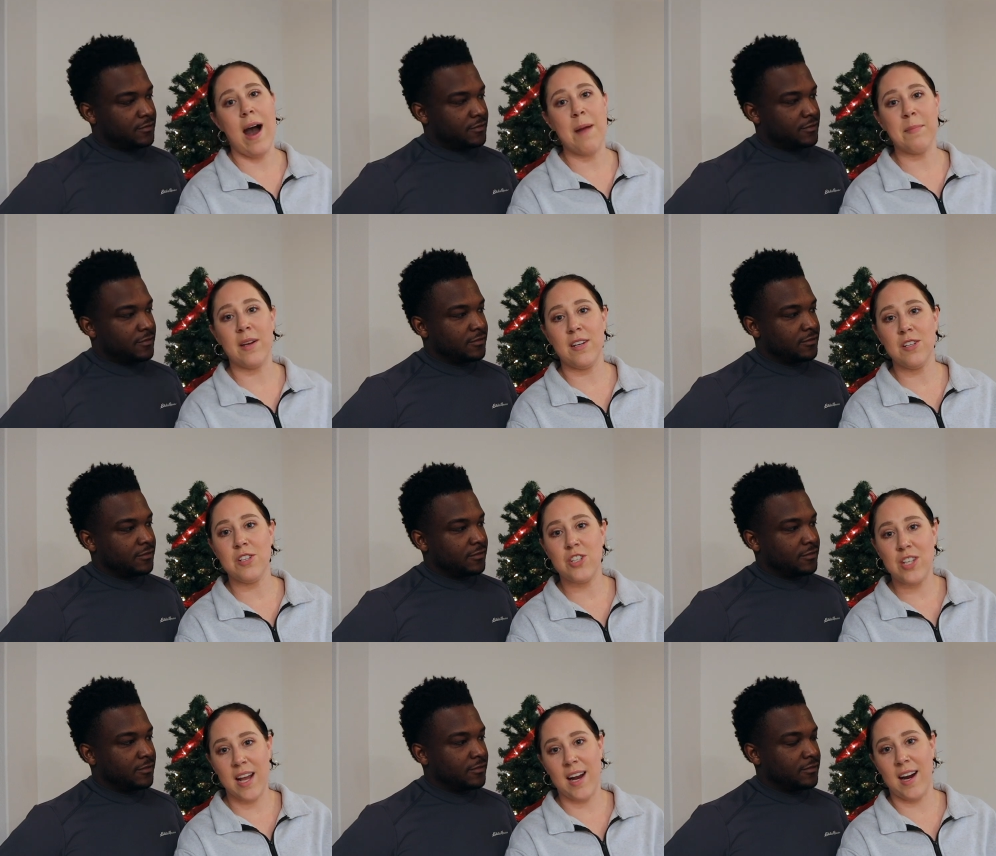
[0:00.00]
Speaker 1: I'm gonna
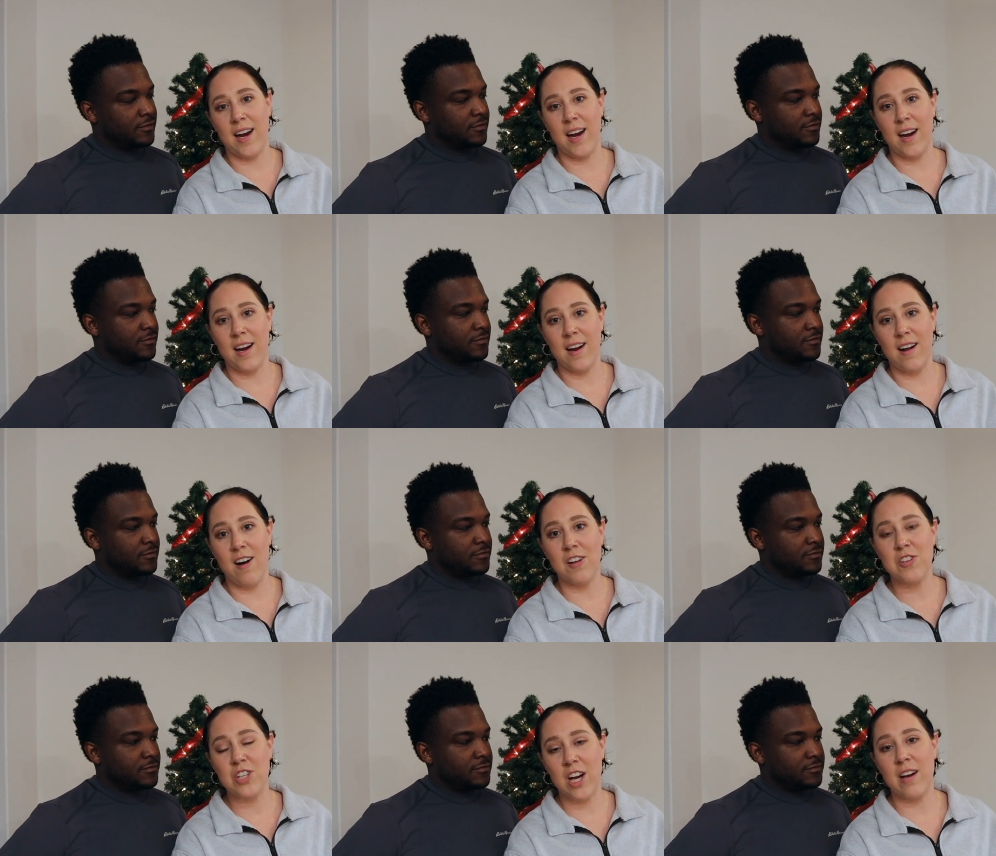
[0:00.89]
share.
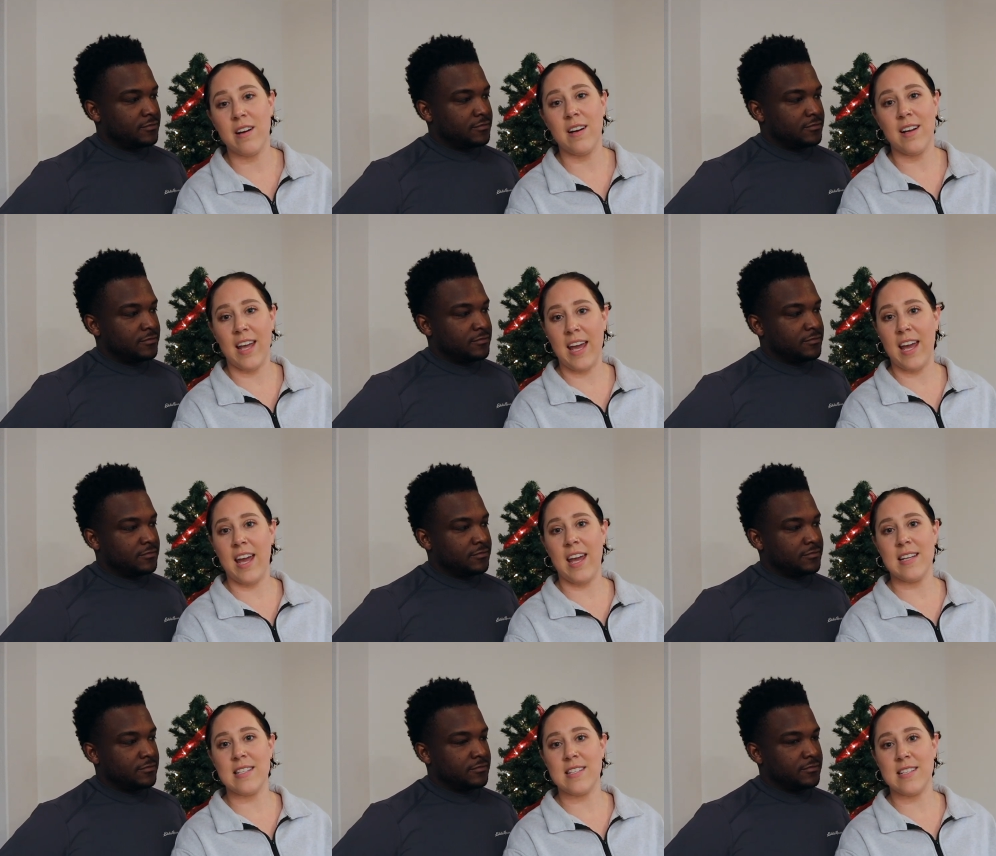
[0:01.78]
I'll share
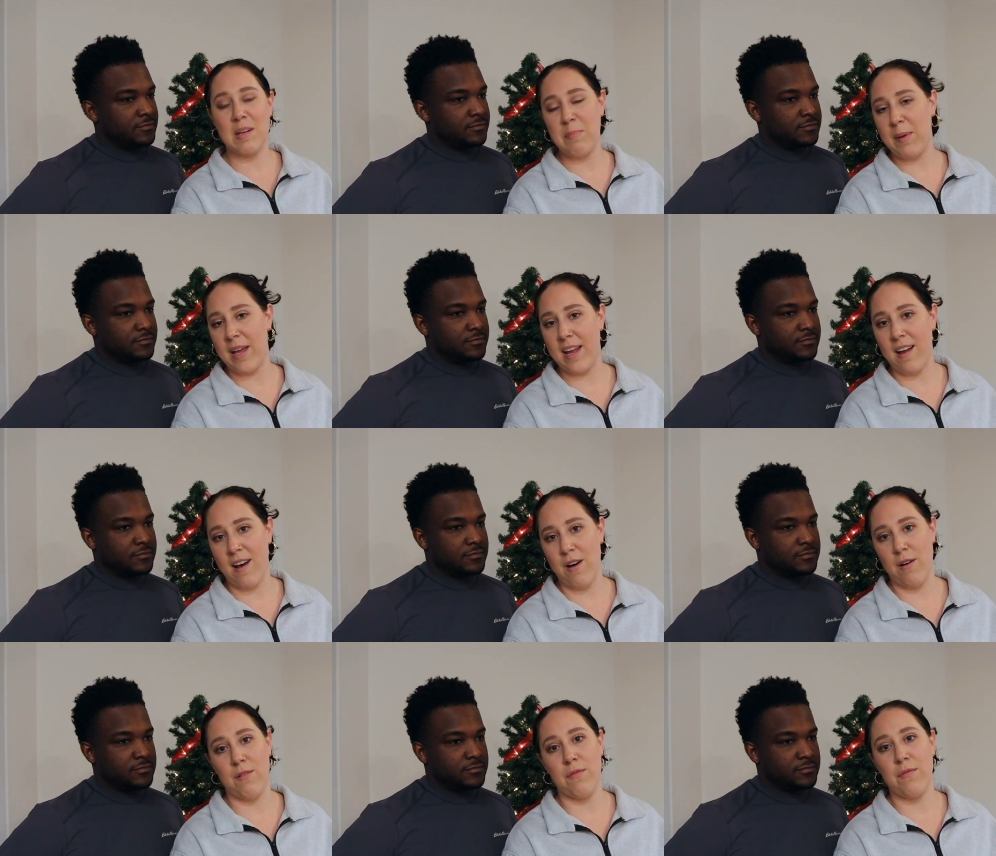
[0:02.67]
a snippet
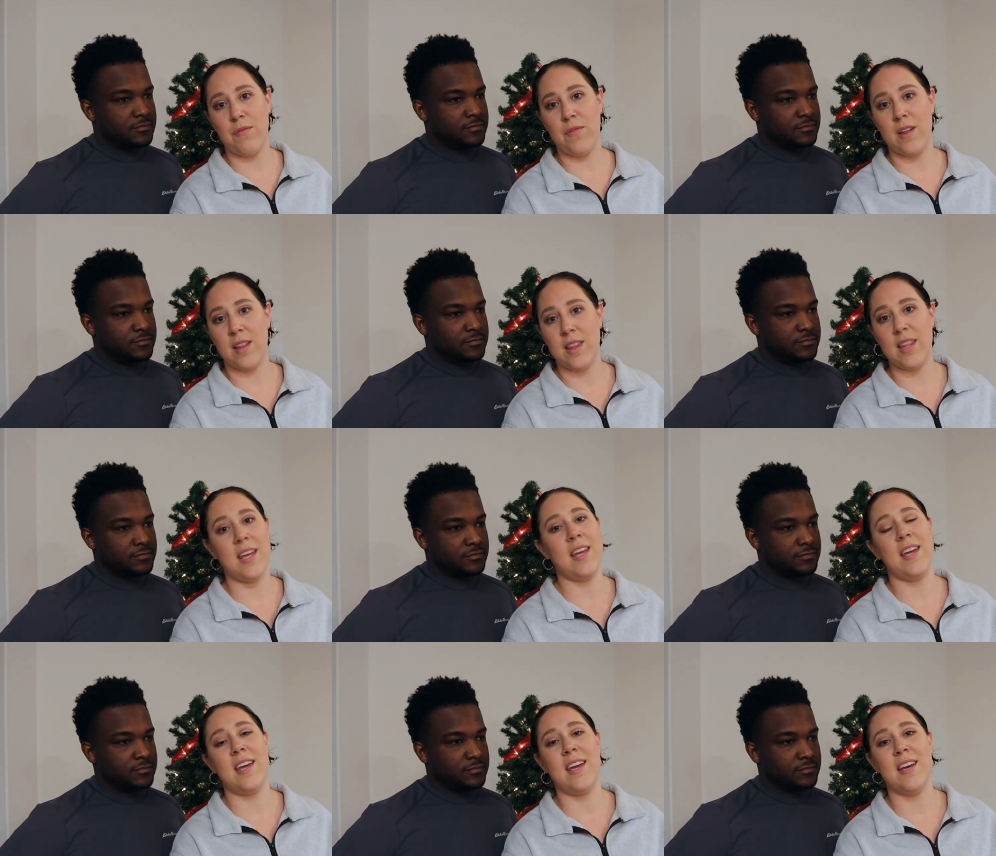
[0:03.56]
of
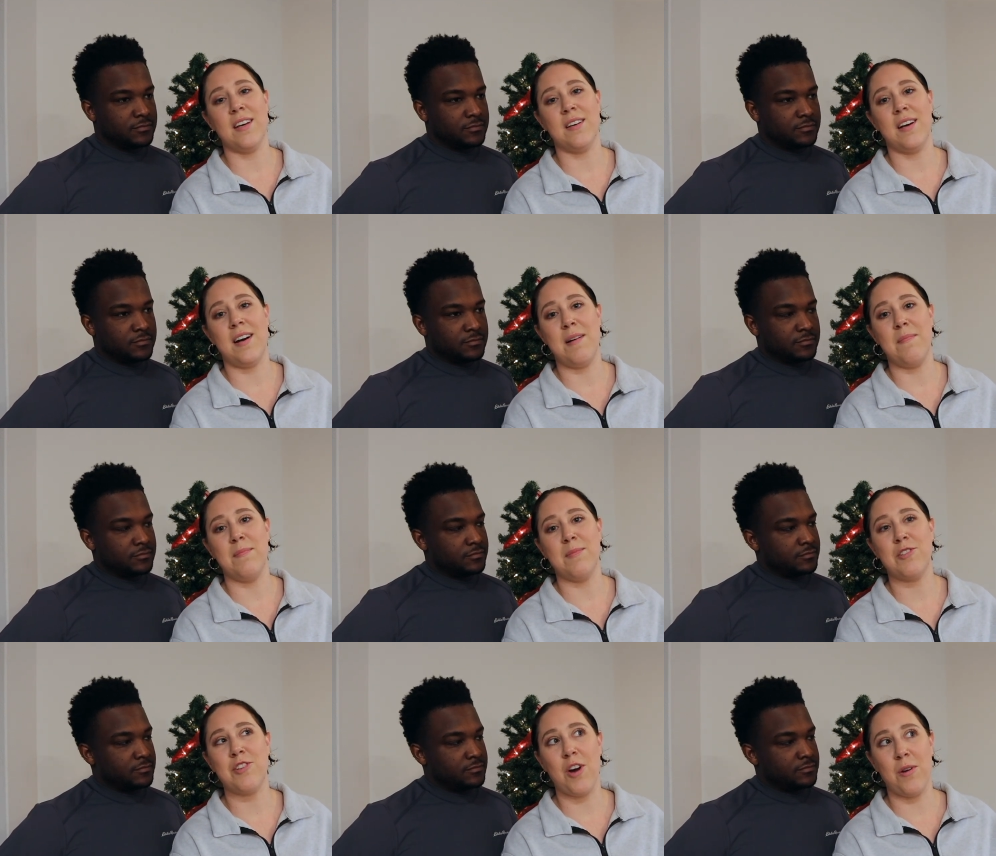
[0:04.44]
the um,
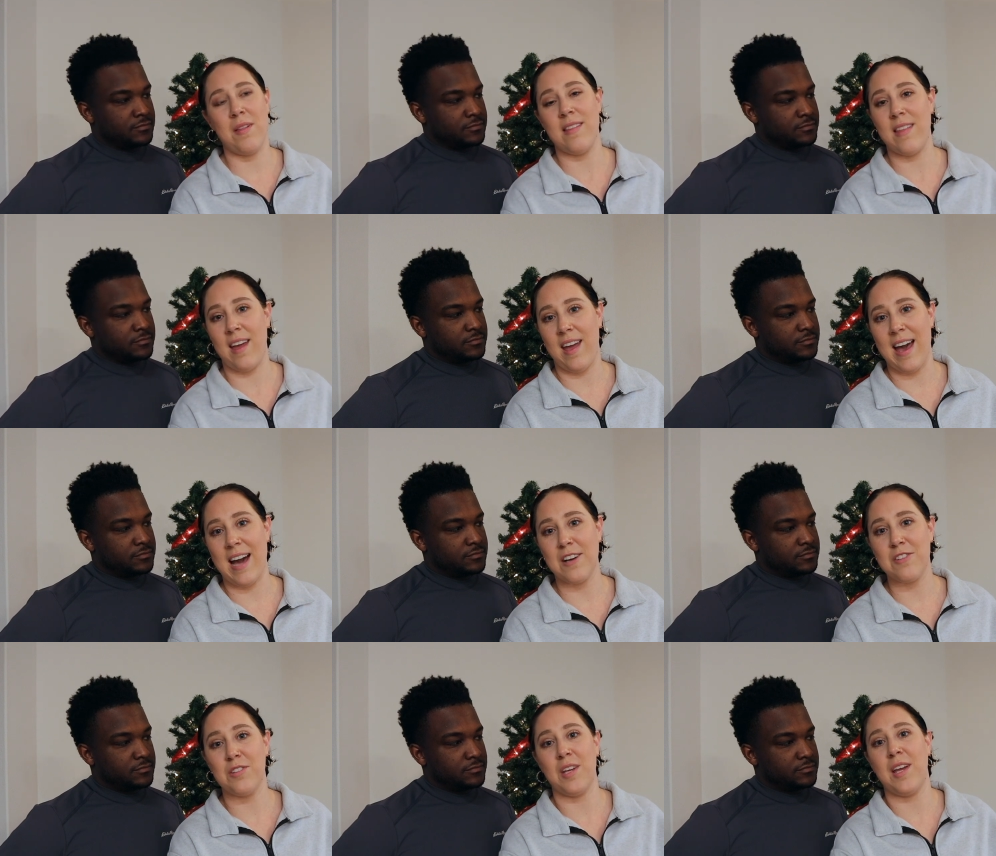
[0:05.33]
show that they
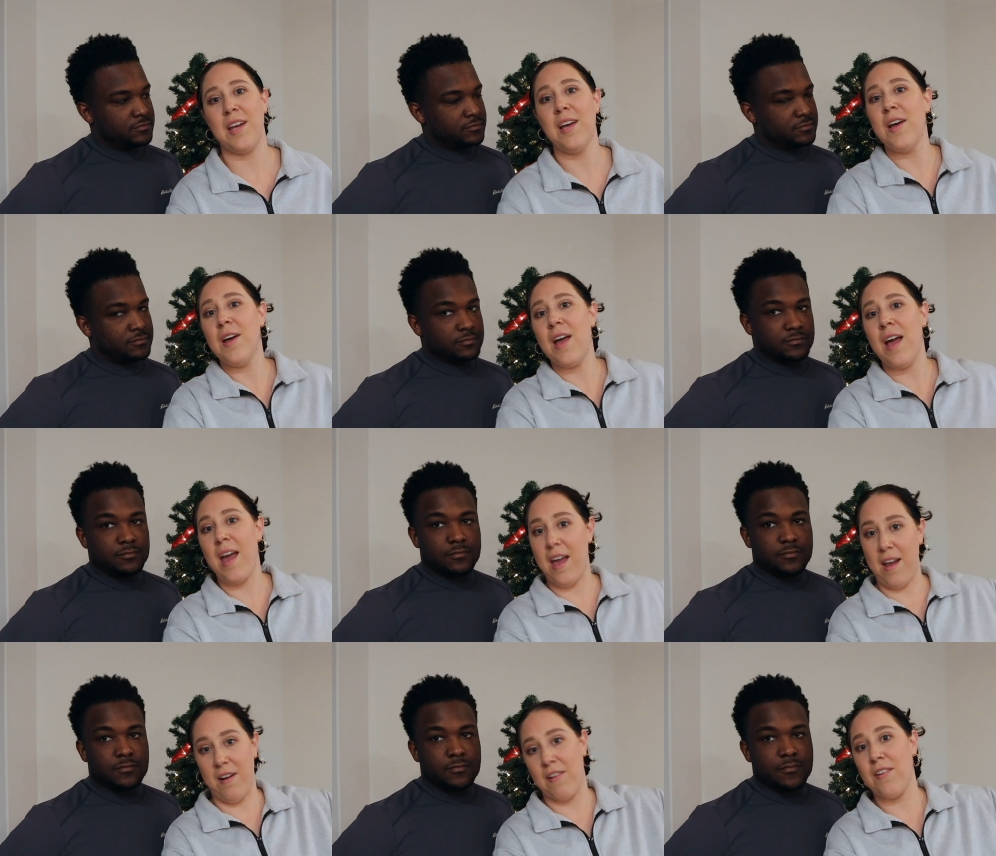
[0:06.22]
actually
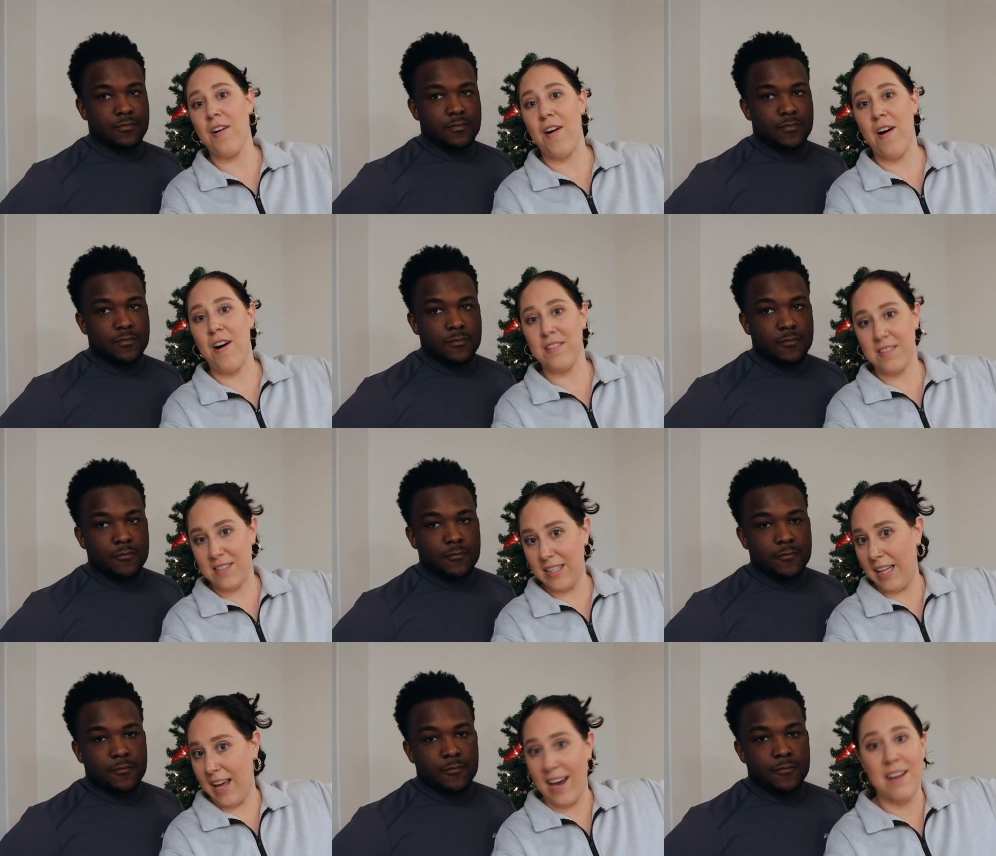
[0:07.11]
aired on
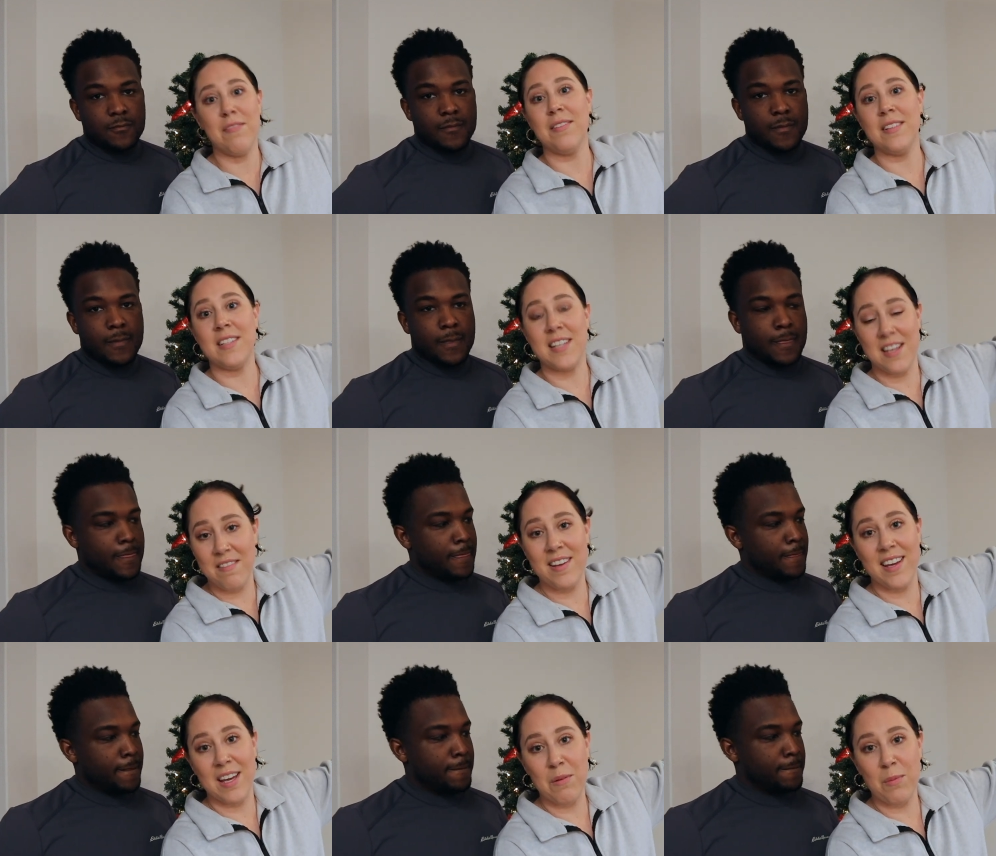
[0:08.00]
live
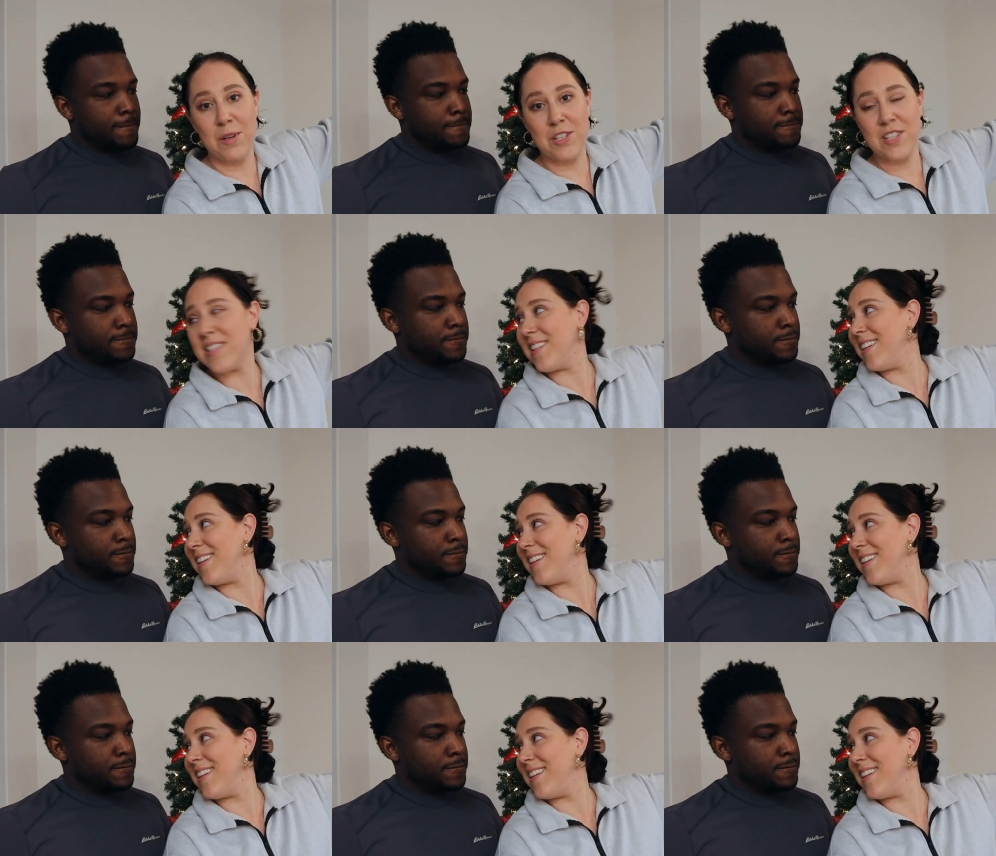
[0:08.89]
TV, which is